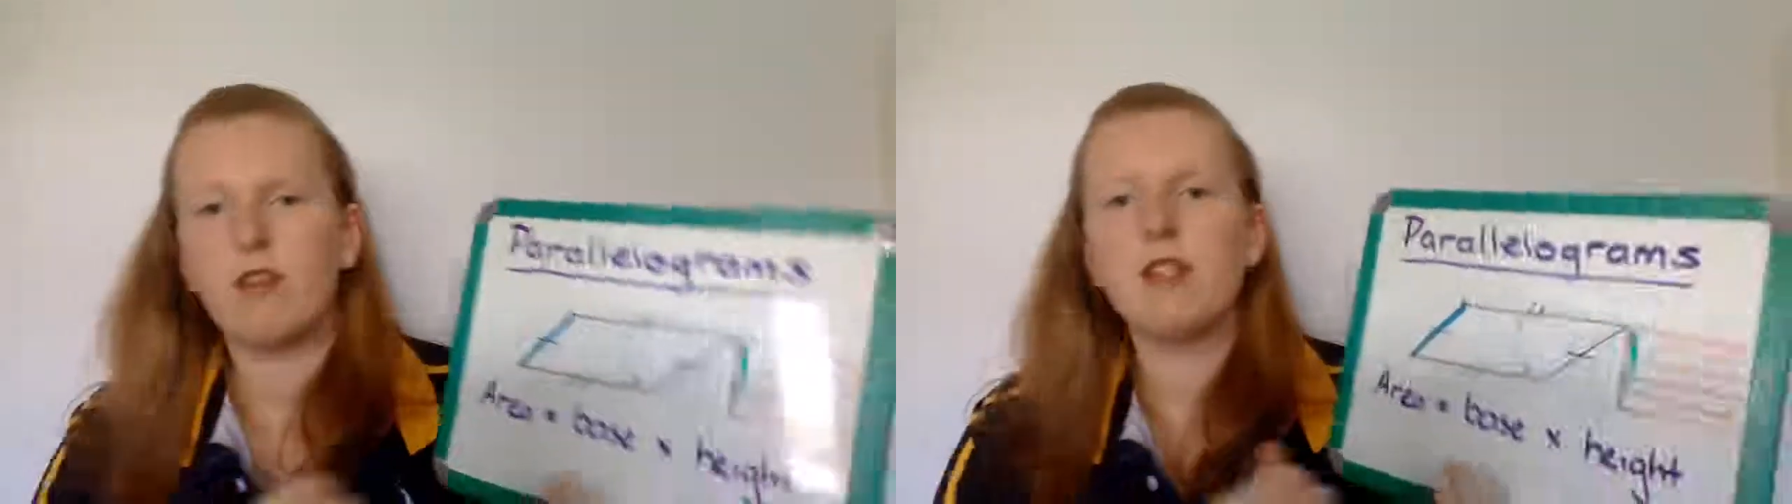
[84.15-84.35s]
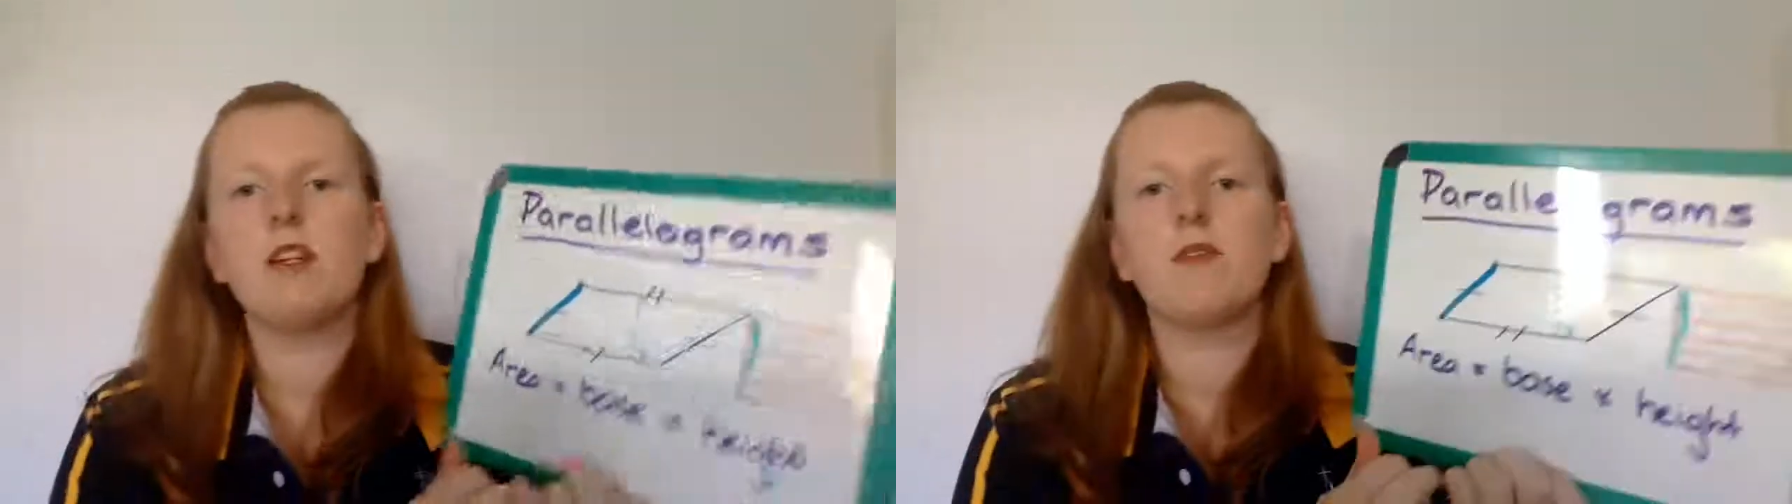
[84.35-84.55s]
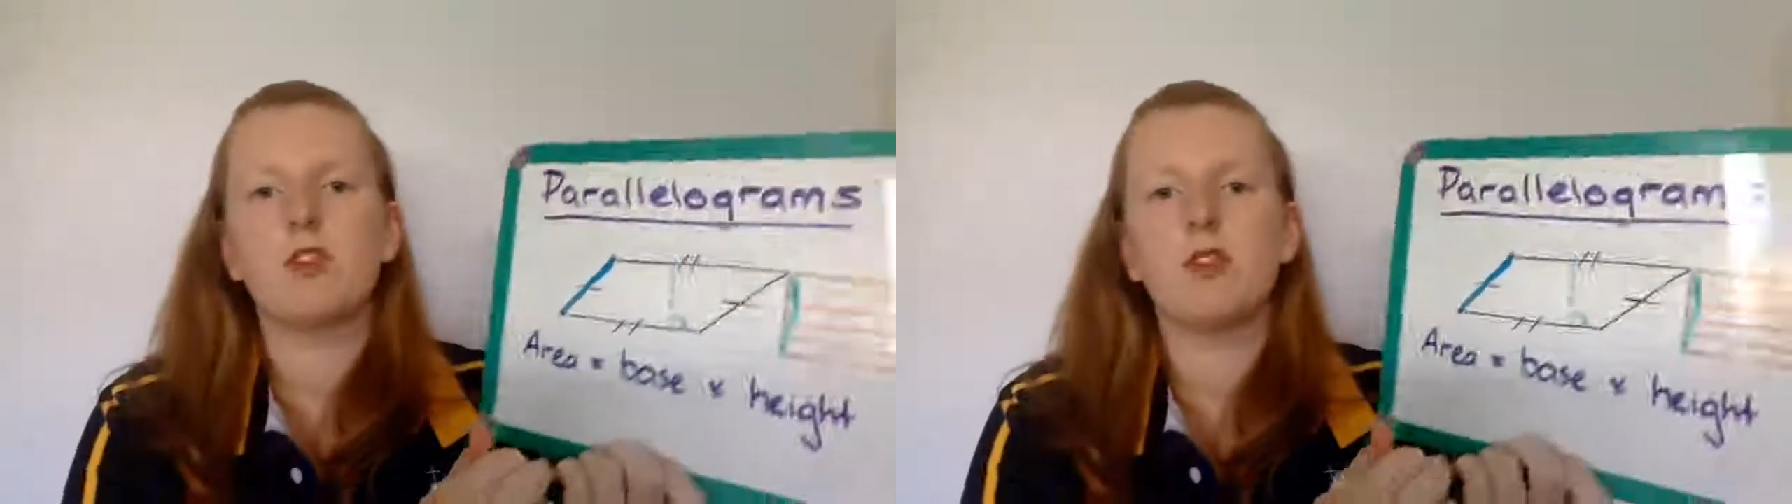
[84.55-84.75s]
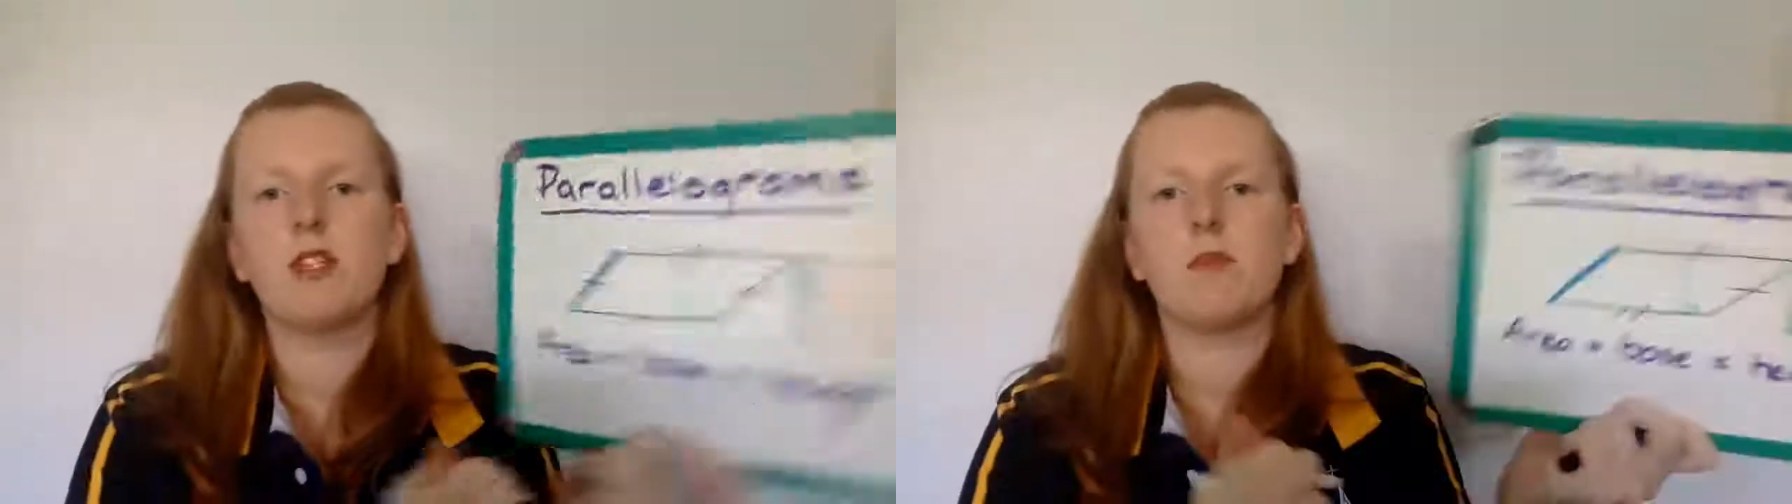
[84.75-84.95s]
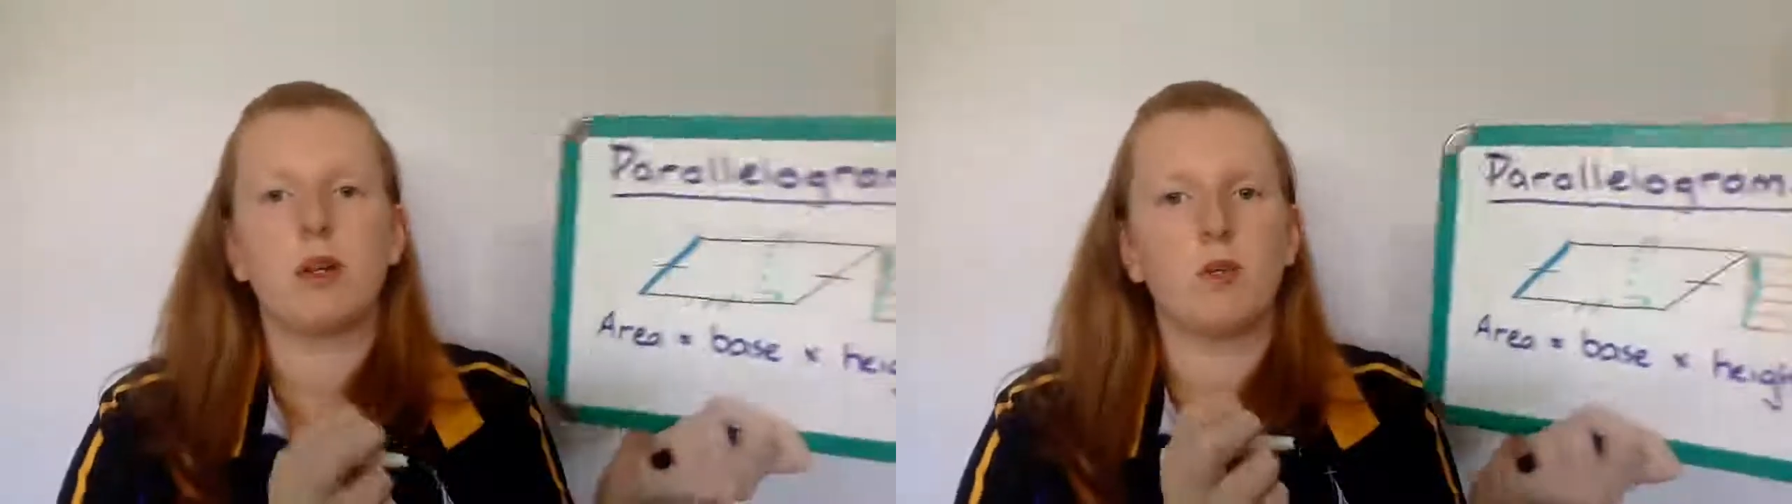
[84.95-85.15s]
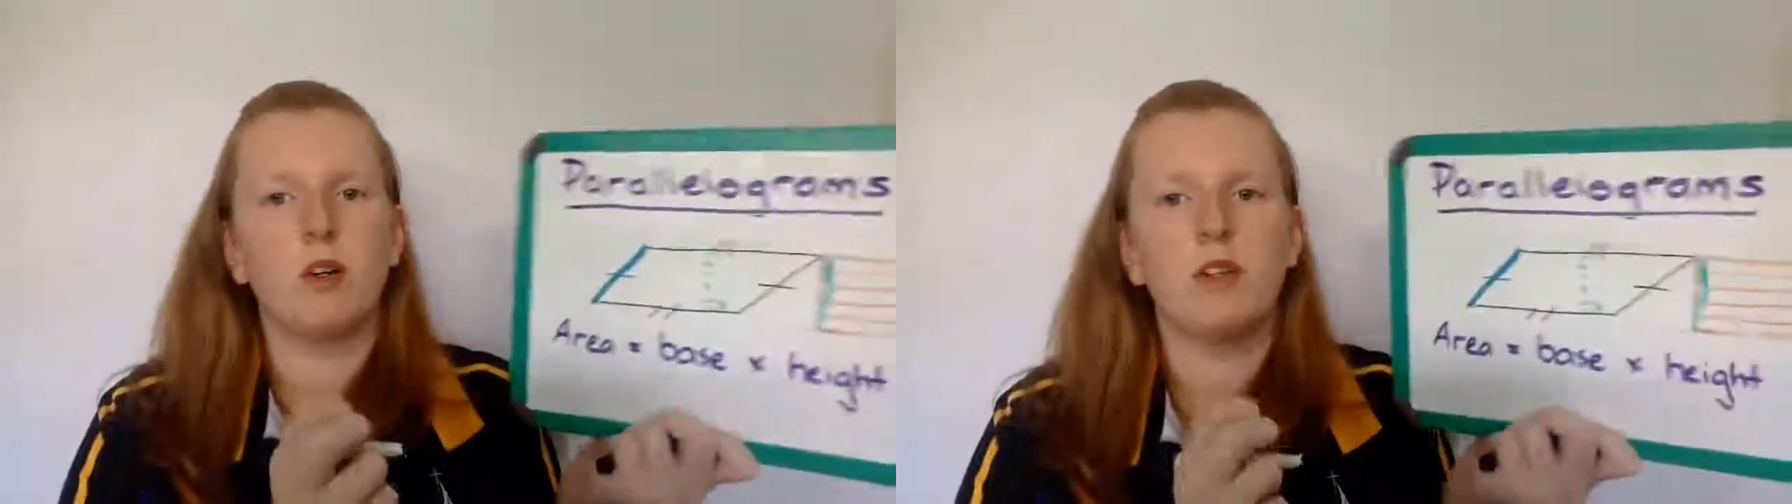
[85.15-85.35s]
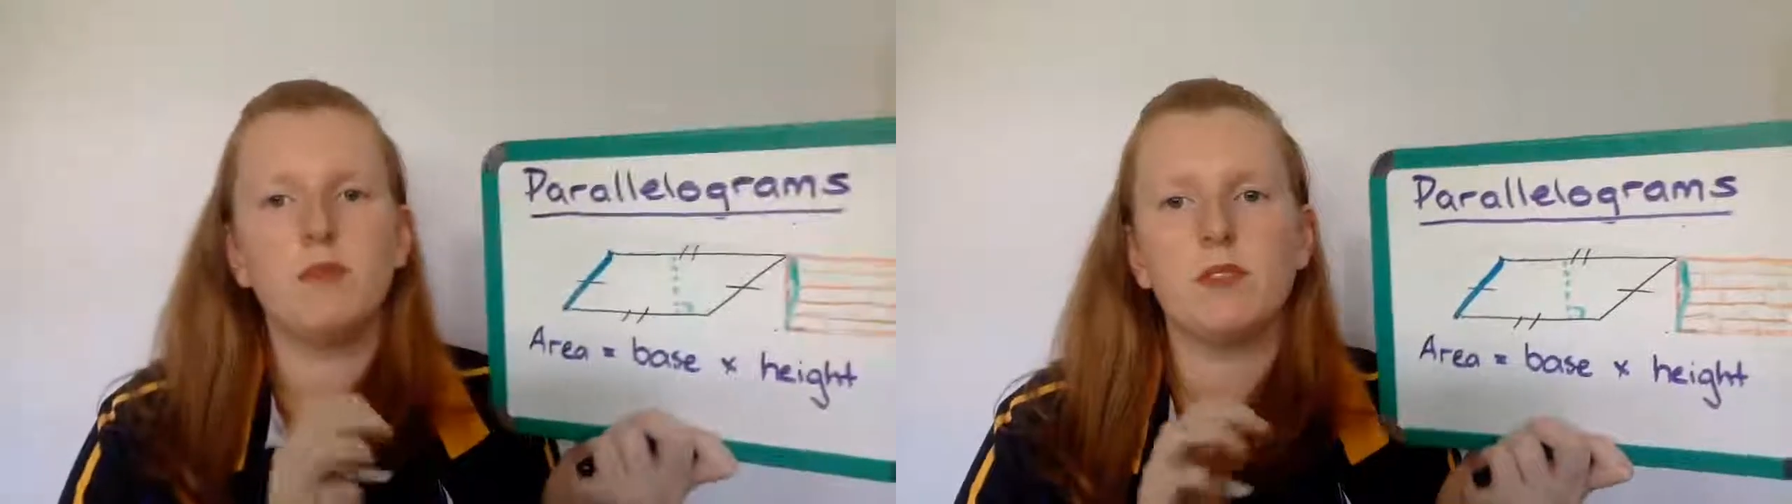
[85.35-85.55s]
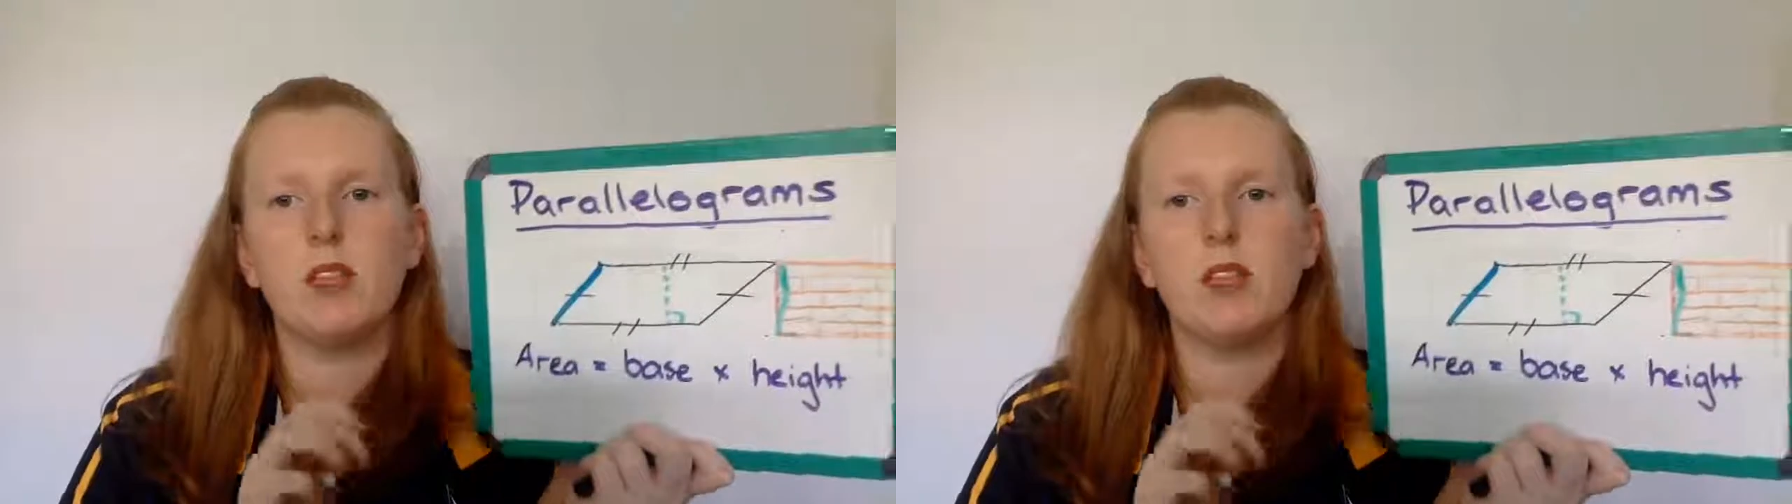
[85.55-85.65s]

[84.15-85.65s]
reason I've drawn this brick wall